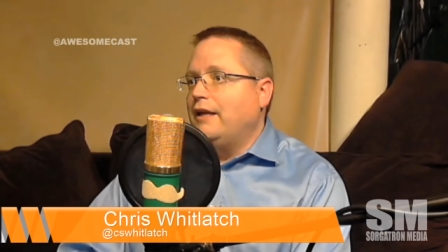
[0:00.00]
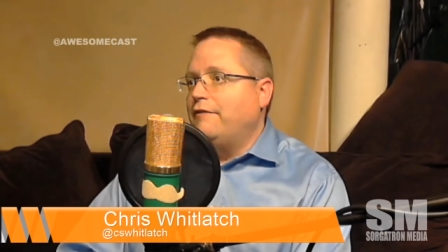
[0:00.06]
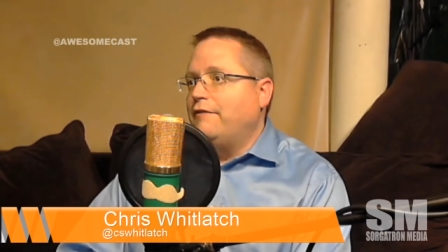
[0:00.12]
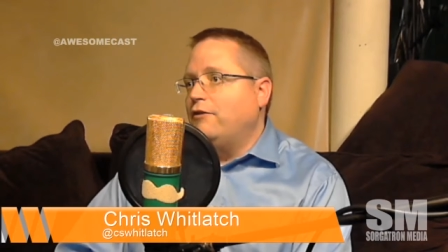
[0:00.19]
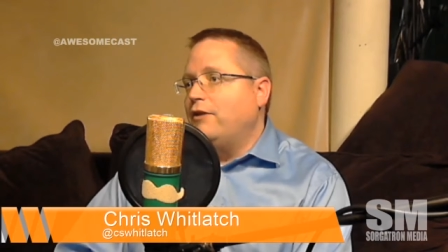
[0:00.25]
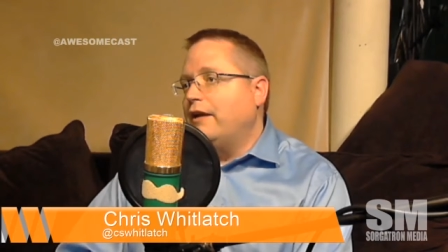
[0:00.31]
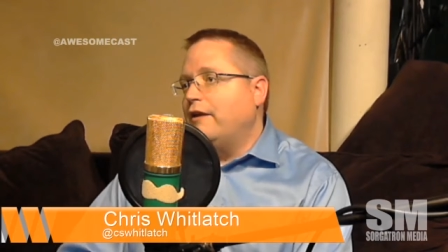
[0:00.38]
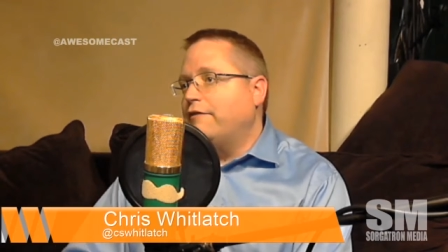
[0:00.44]
if
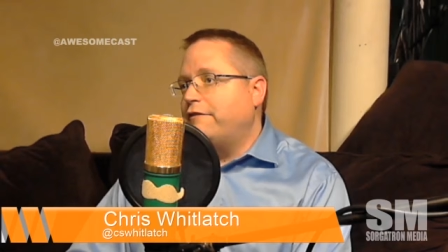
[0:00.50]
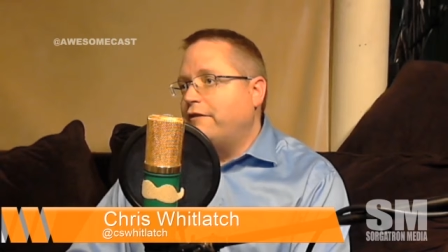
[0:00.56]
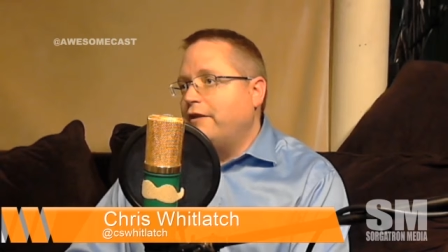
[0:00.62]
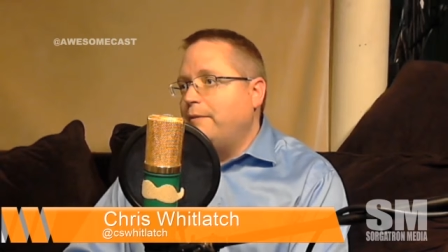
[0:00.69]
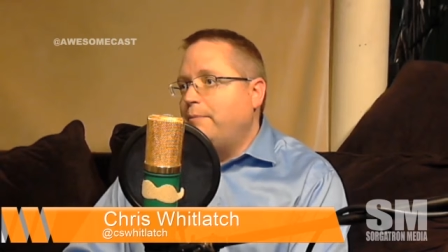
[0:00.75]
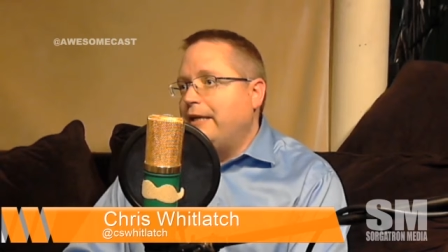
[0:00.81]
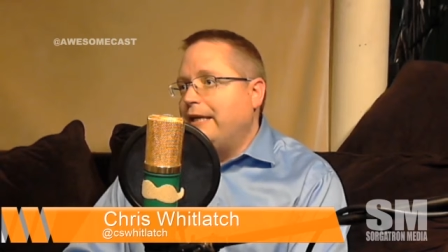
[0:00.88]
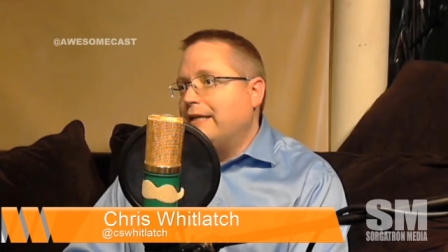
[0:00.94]
you get a
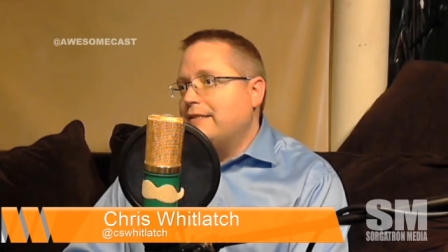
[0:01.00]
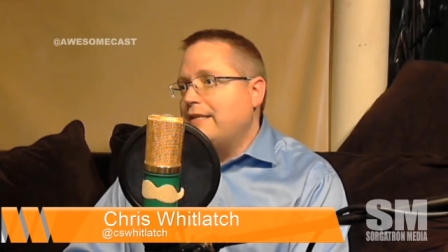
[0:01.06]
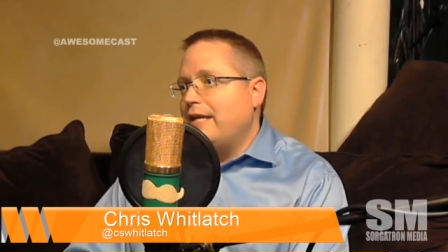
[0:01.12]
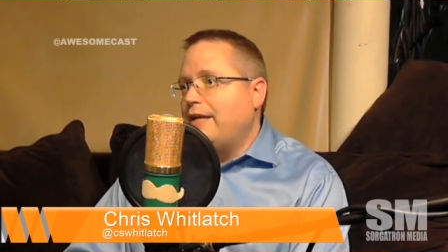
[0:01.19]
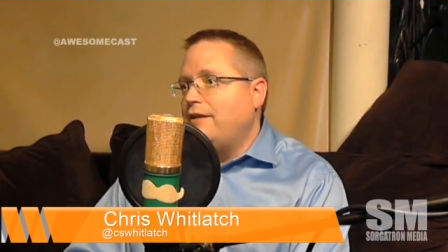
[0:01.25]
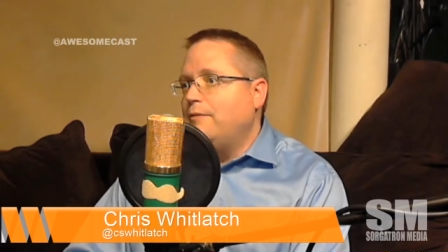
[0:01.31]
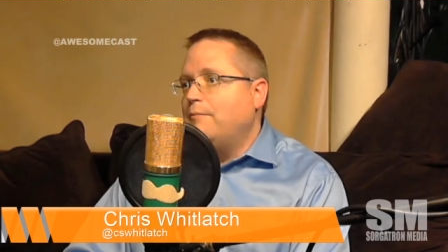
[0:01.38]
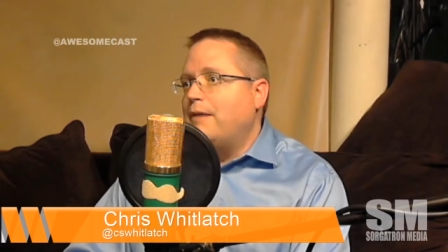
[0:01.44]
free
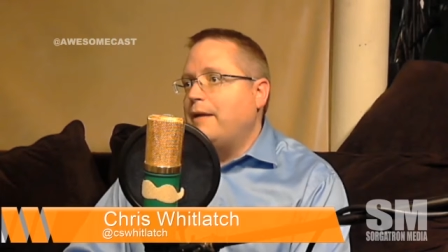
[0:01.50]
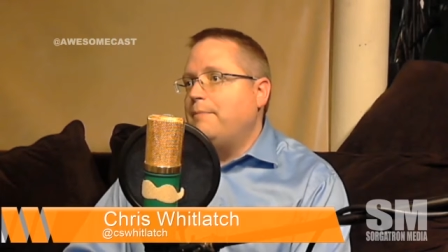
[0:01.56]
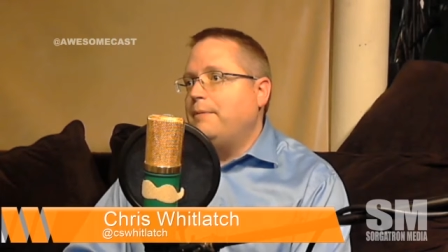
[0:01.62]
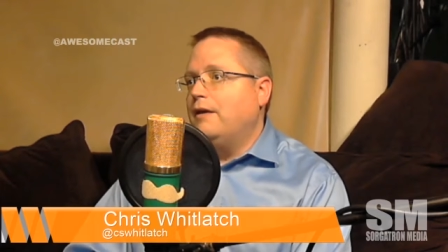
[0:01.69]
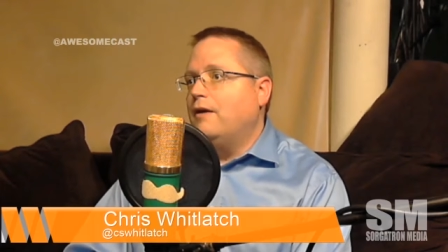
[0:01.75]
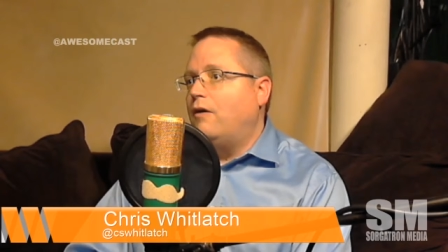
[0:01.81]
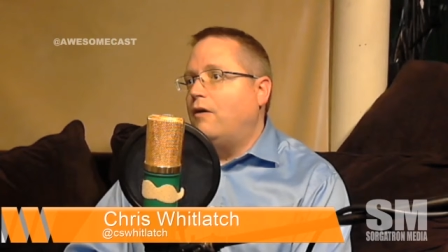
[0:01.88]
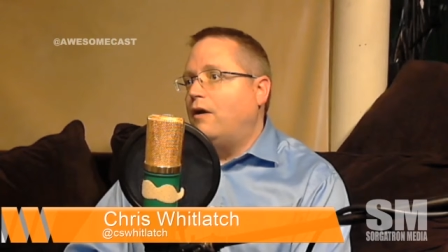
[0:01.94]
PSA, you might
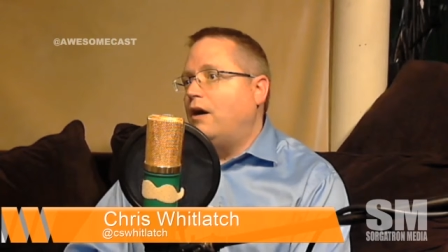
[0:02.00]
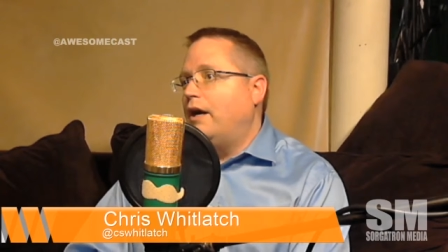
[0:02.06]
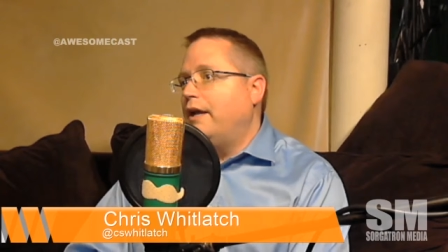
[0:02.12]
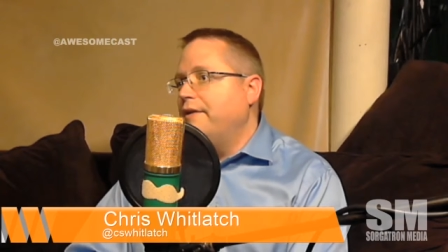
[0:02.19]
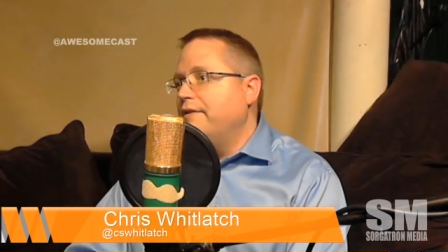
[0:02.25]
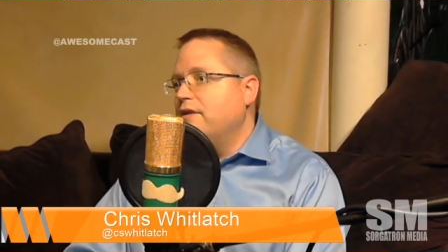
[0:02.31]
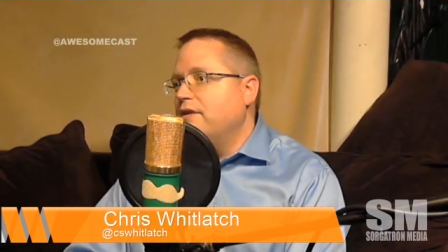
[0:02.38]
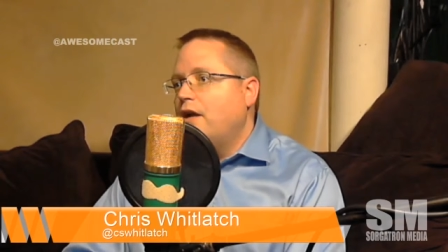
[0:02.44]
be
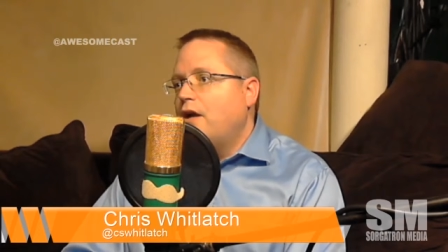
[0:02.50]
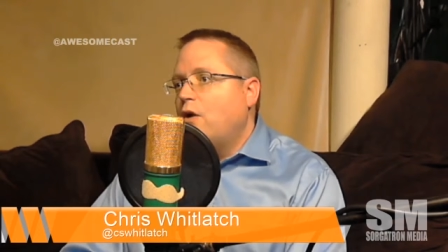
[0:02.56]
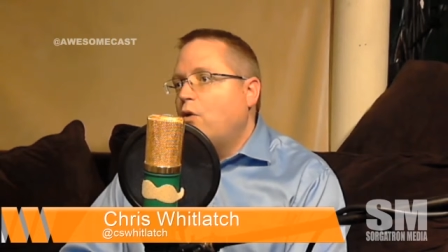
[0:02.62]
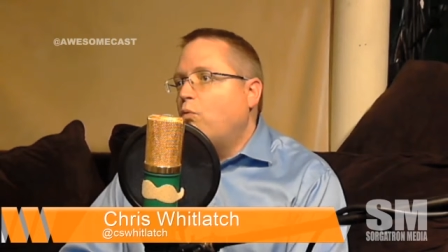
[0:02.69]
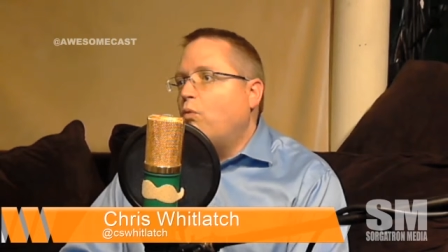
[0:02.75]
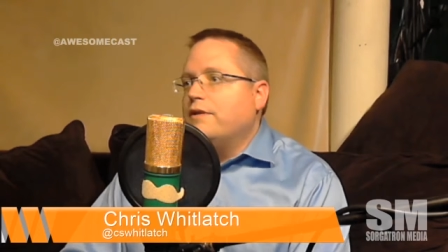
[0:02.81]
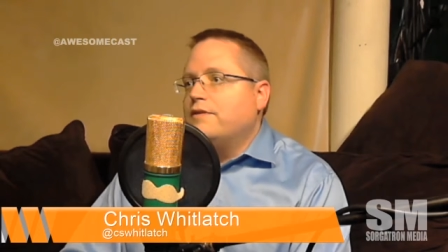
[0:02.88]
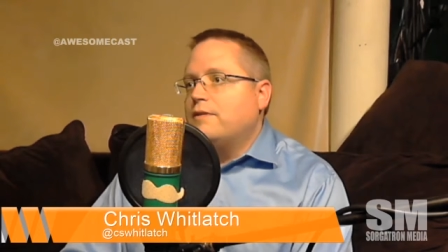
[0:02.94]
on
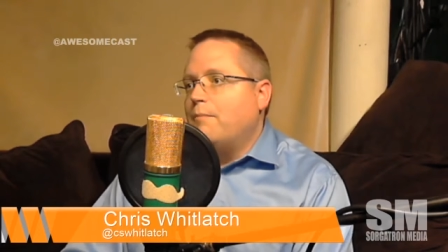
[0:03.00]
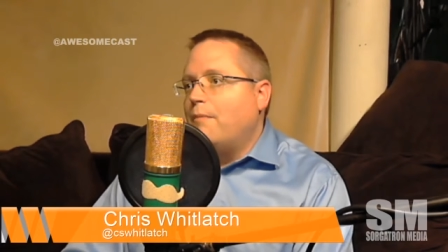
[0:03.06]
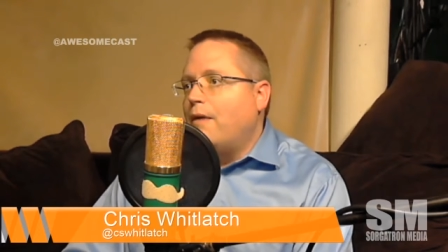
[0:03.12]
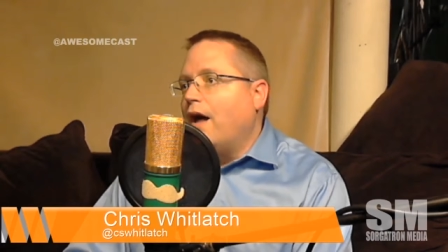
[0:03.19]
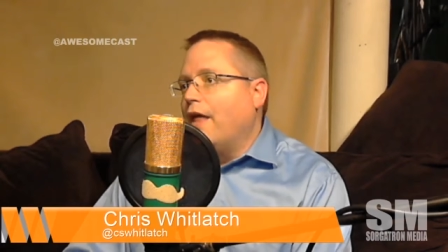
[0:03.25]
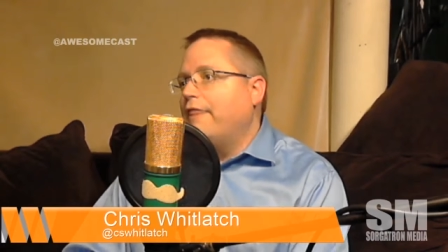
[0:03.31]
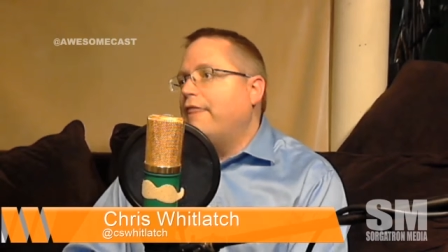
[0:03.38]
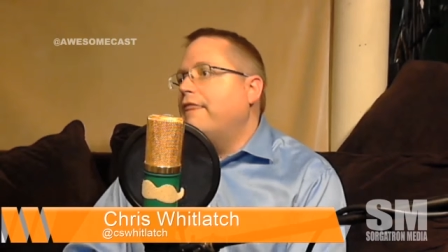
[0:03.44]
once a
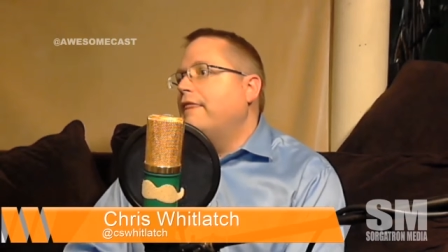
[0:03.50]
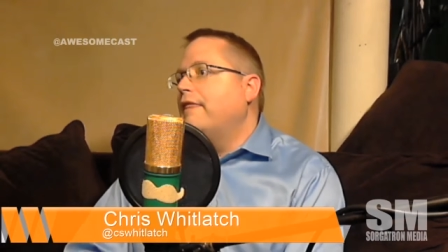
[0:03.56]
month.